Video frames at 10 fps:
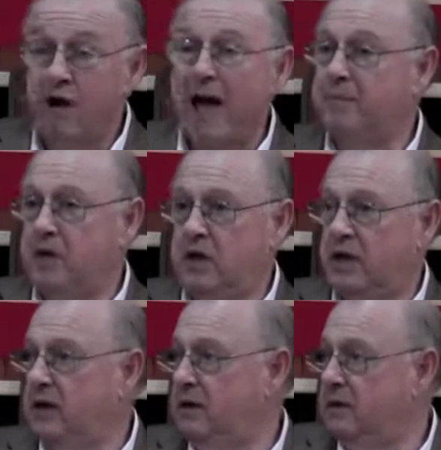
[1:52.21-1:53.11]

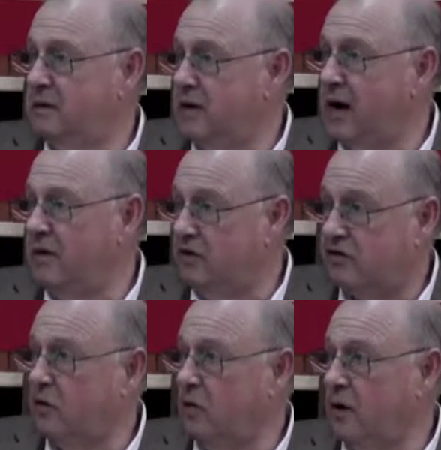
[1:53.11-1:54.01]
rapidly down the
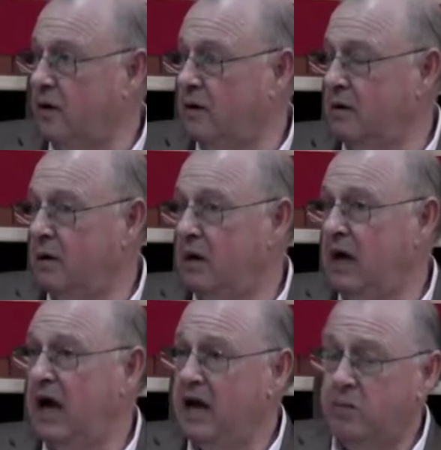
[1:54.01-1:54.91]
sewer,
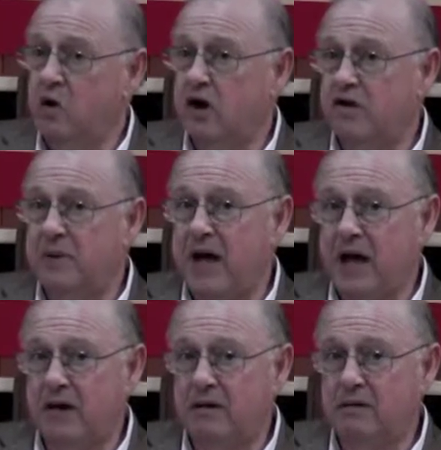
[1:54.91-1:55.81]
and he brought us
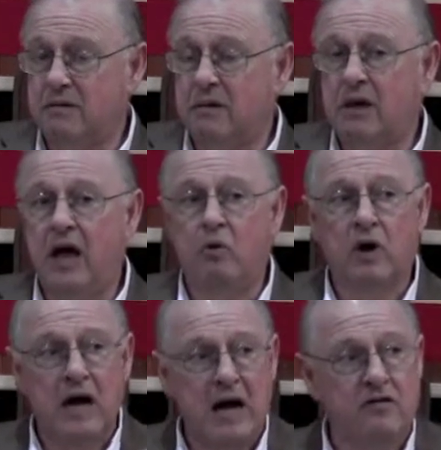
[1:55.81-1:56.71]
back. And
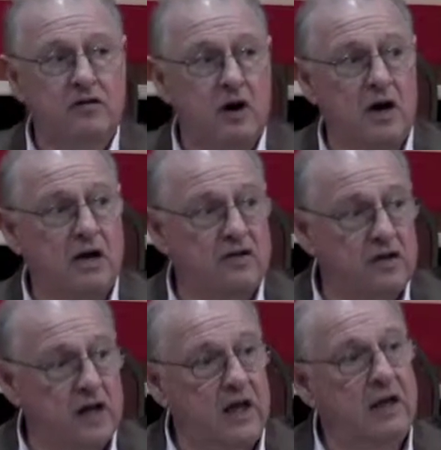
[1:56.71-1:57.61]
we're now starting to
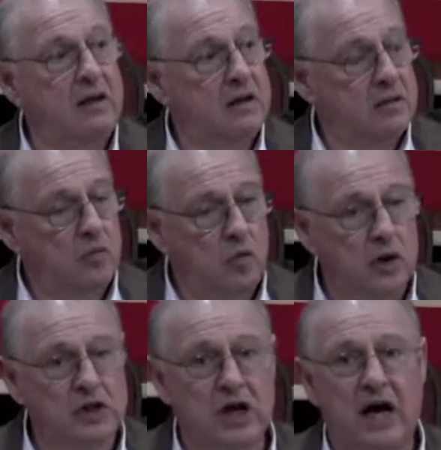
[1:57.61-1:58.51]
see
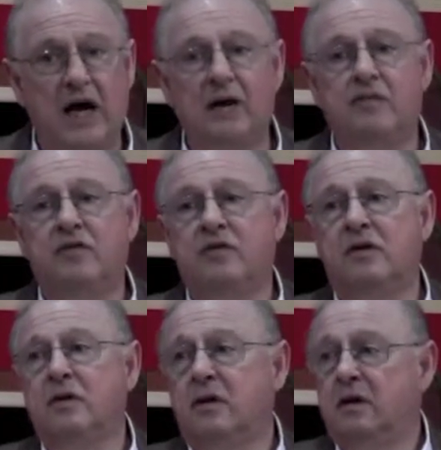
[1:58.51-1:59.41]
more
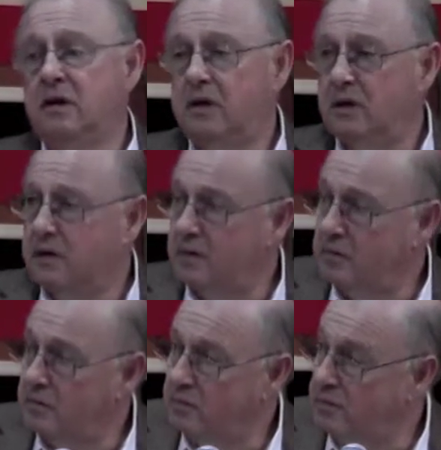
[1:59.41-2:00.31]
jobs,
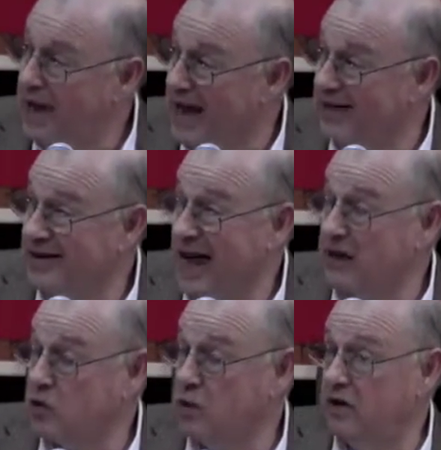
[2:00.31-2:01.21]
banks
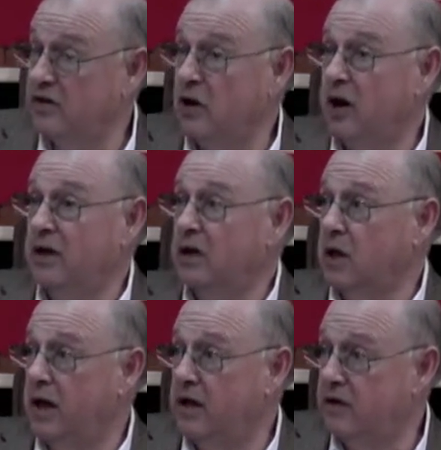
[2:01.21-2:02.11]
actually starting to
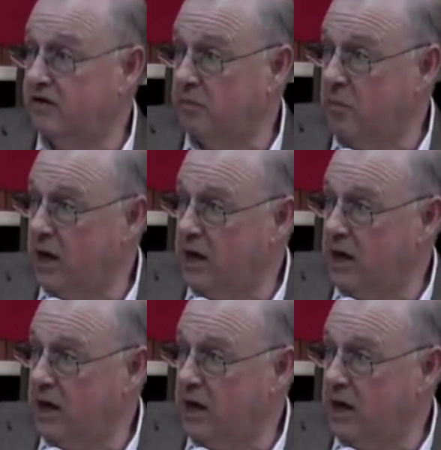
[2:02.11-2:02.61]
lend some